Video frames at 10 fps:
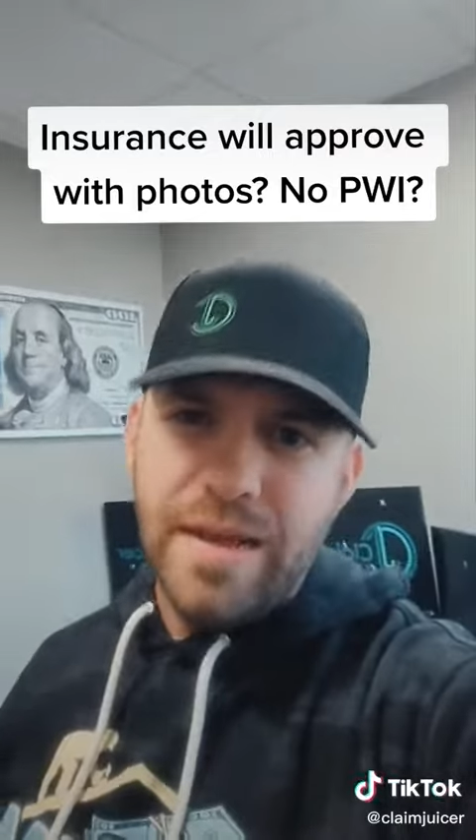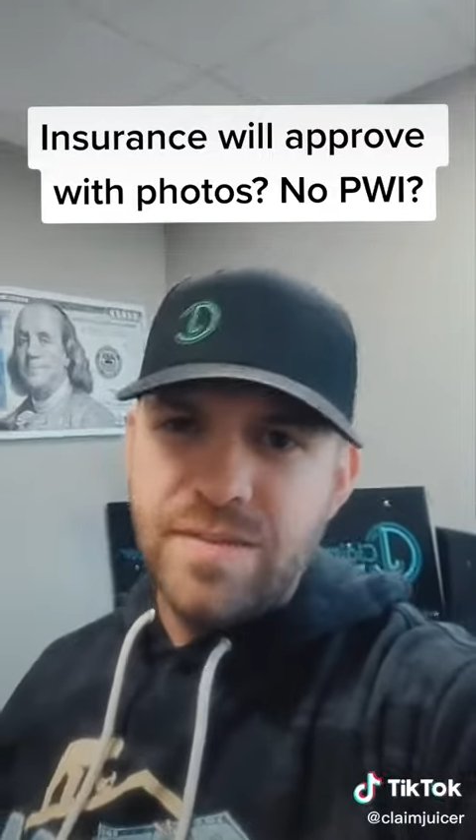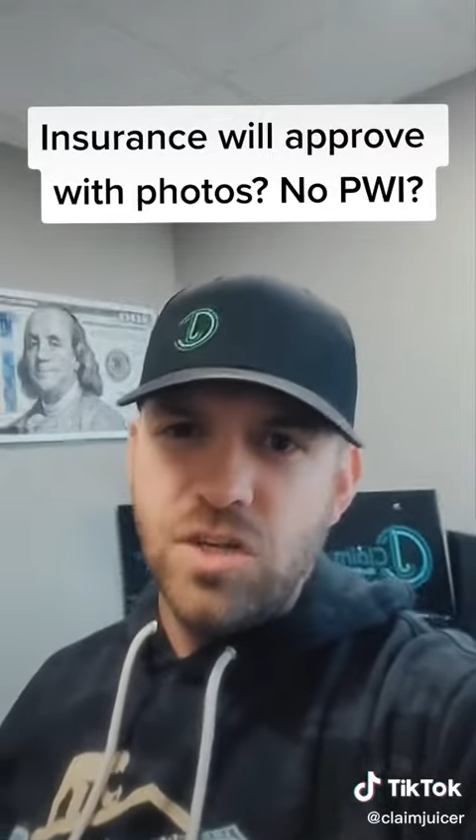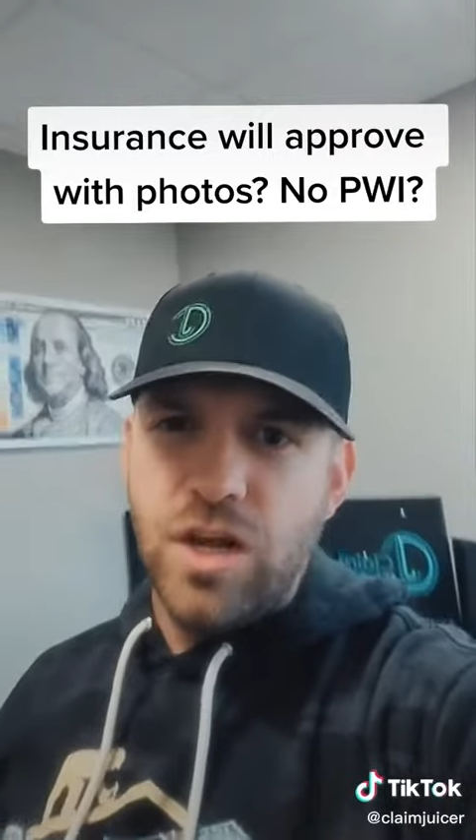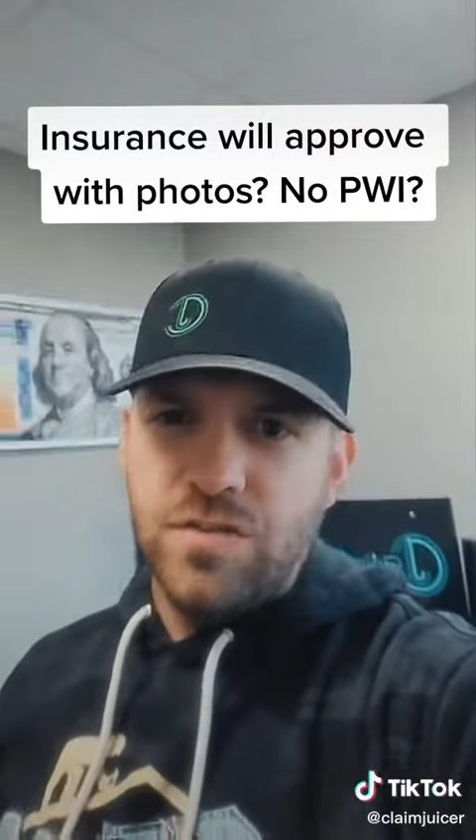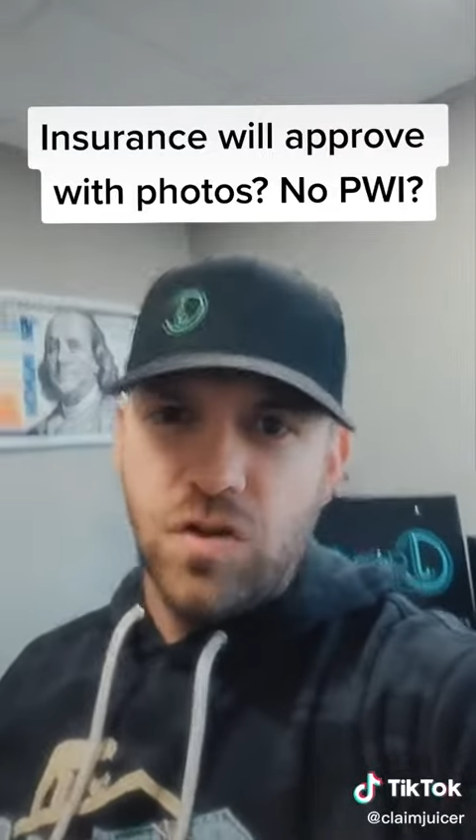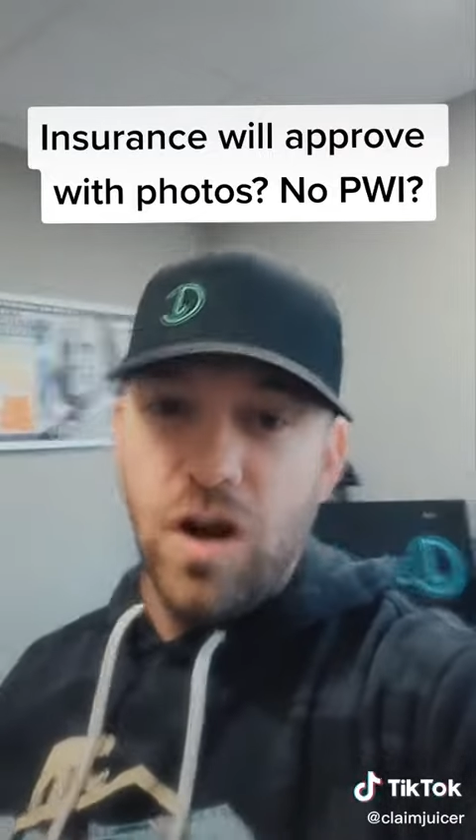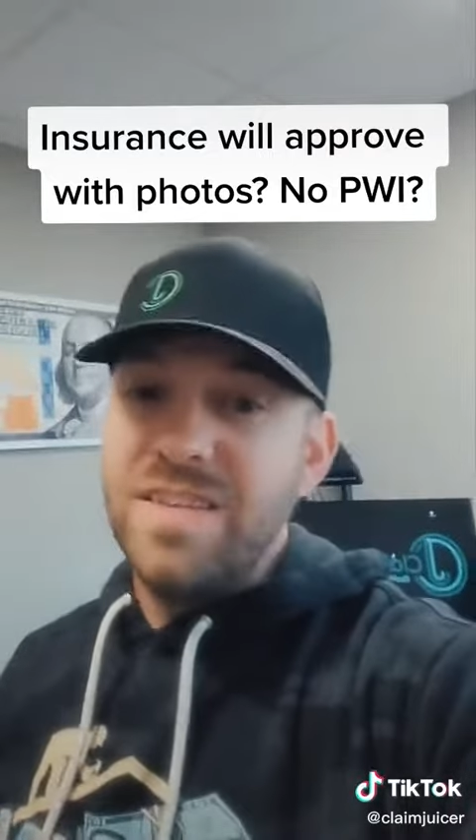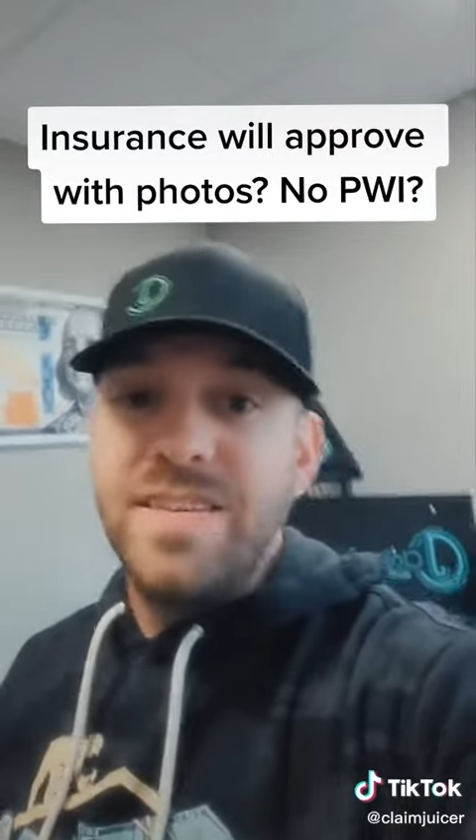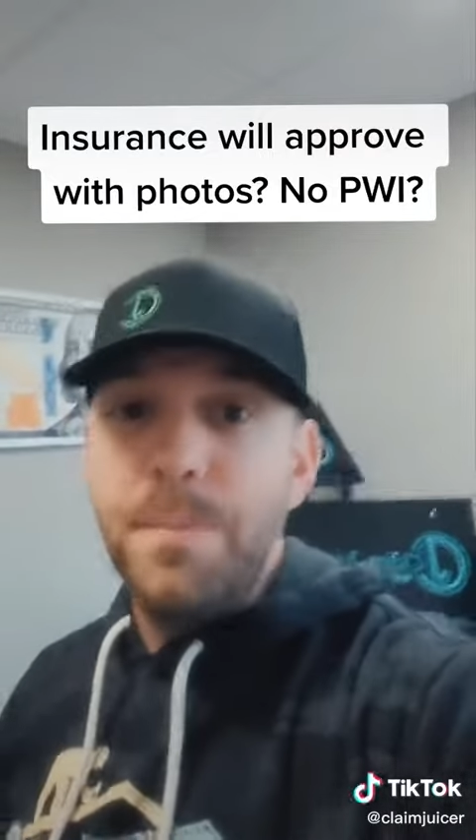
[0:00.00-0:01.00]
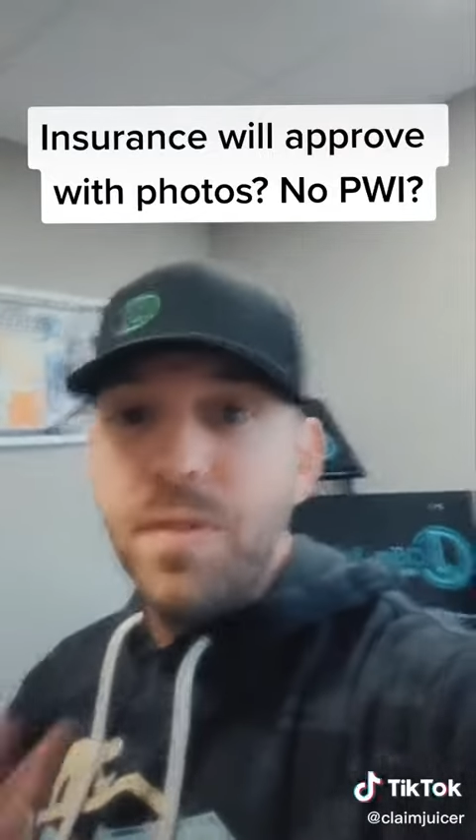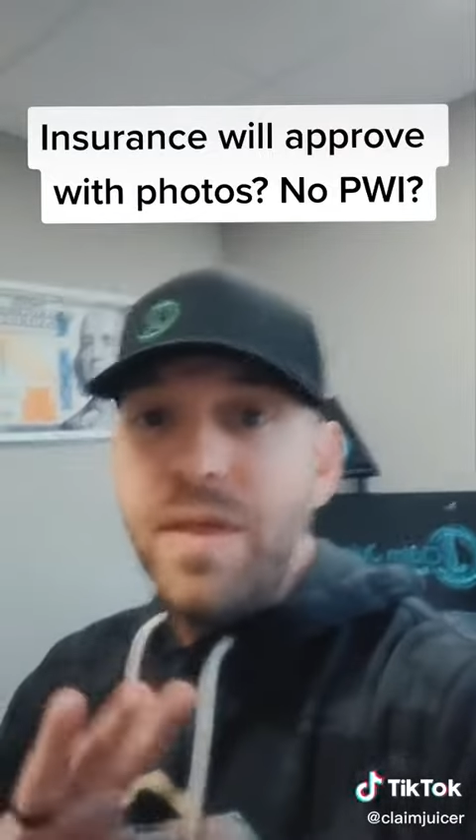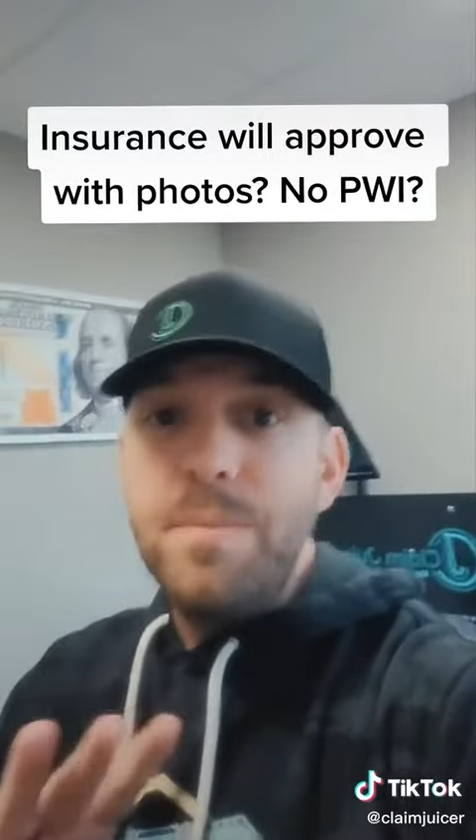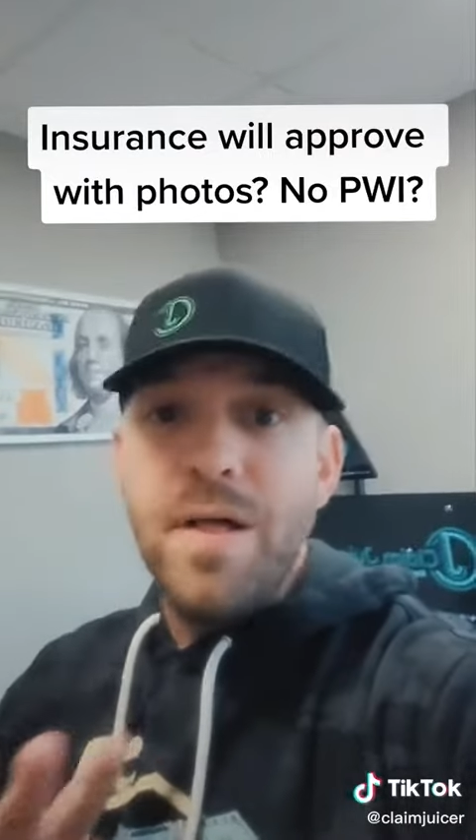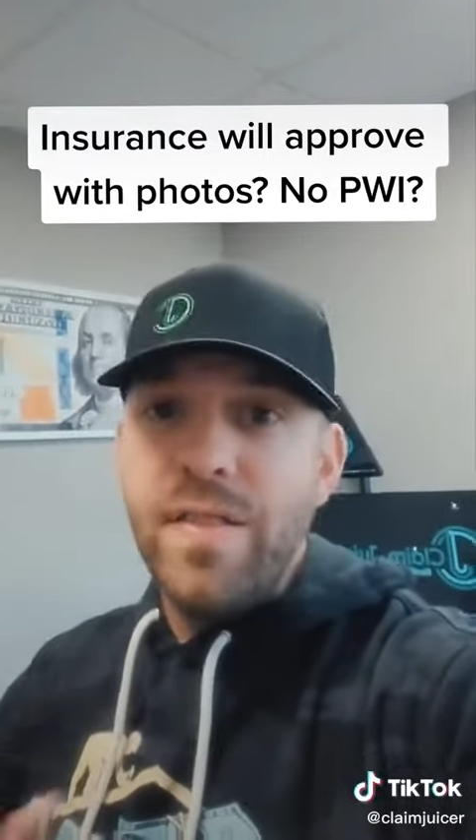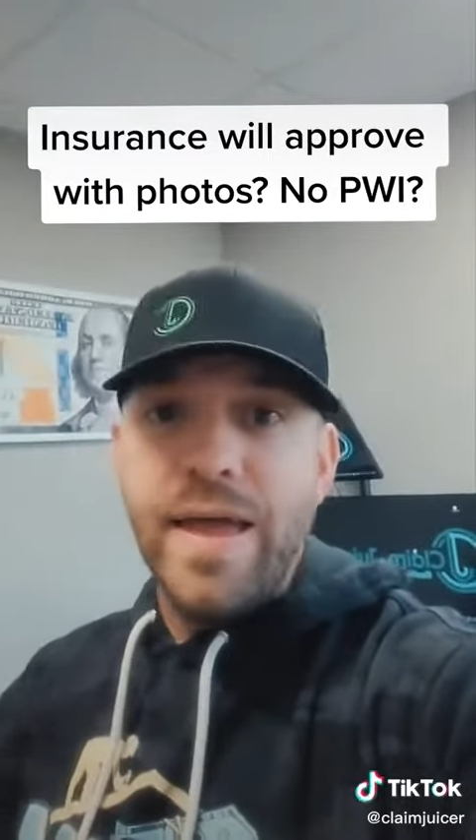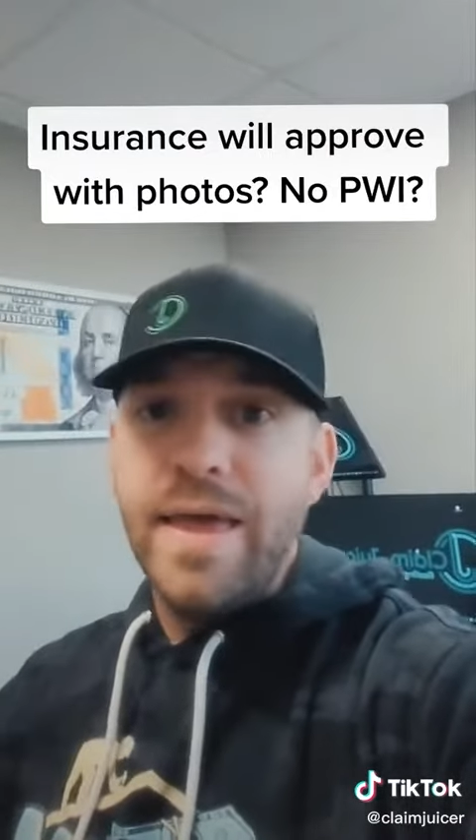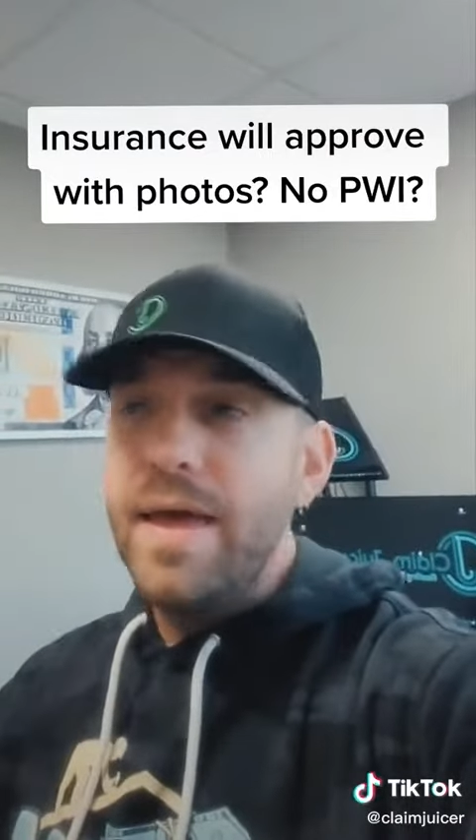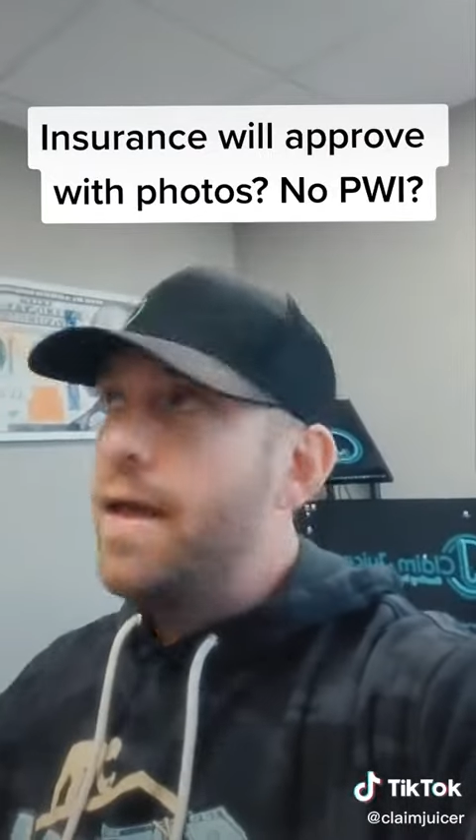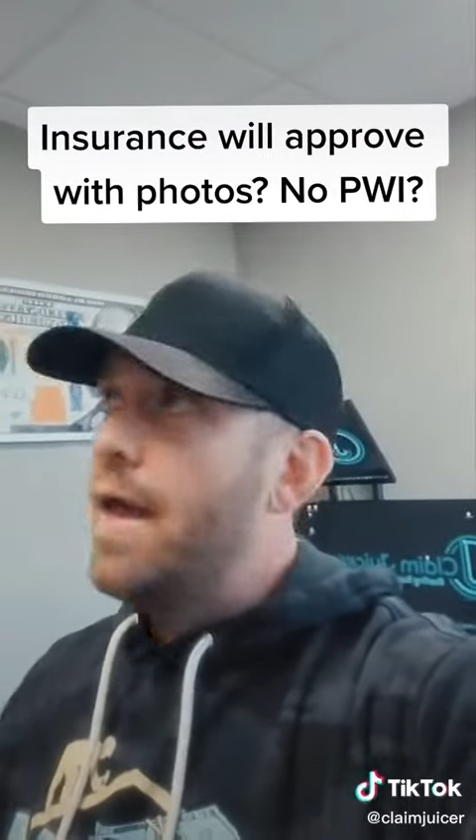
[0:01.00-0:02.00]
desk adjuster. A simple email
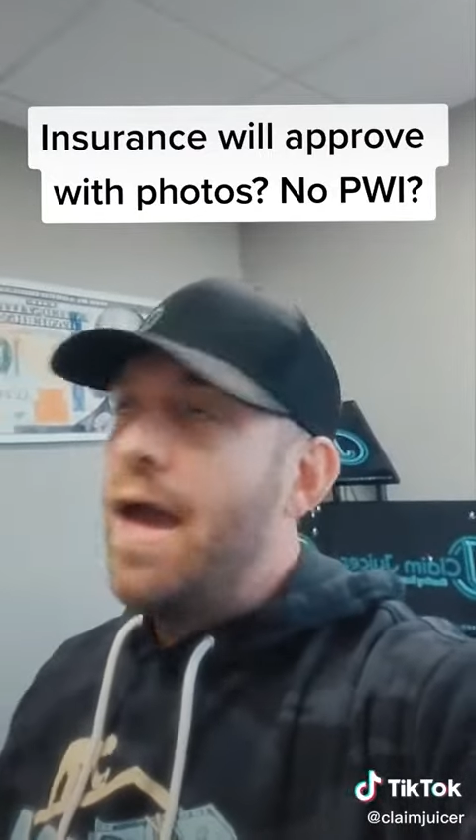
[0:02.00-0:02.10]
like,